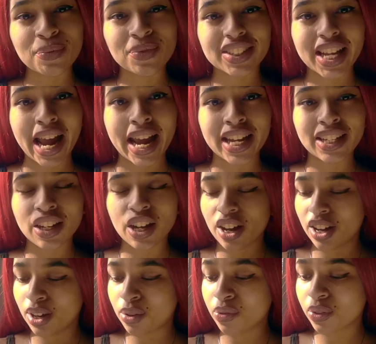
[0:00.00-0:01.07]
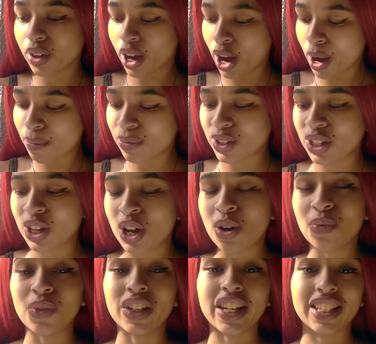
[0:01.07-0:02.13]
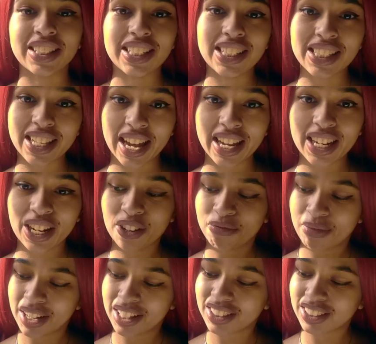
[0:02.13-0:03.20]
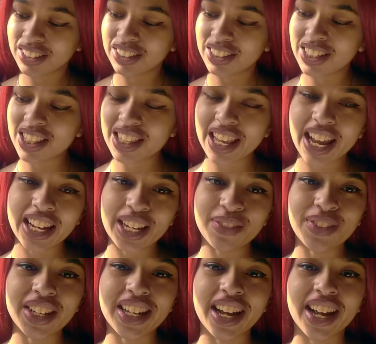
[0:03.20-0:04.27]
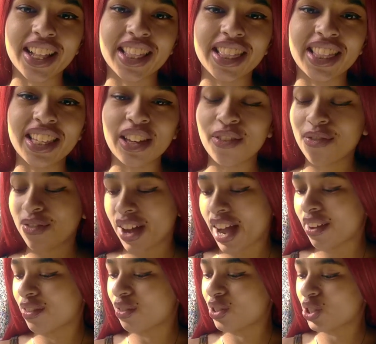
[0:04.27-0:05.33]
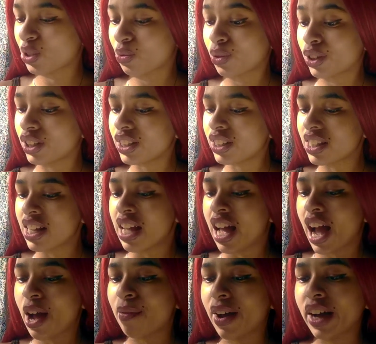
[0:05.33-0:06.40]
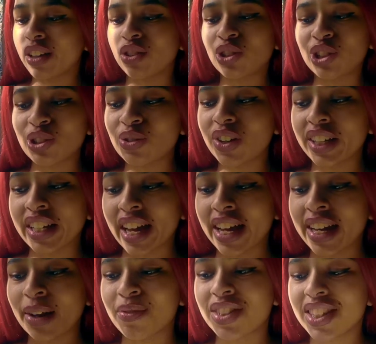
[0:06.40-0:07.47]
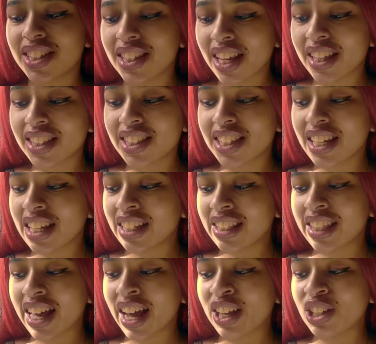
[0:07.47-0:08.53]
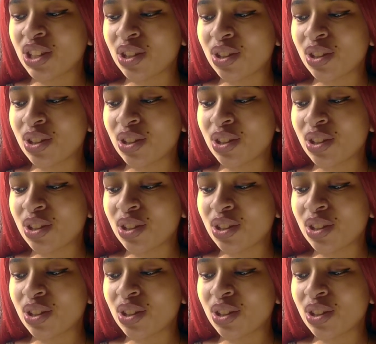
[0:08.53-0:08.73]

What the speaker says: 10 of Cups, we got the Knight of Pentacles, and then we got the 5 of Swords. I'm sensing that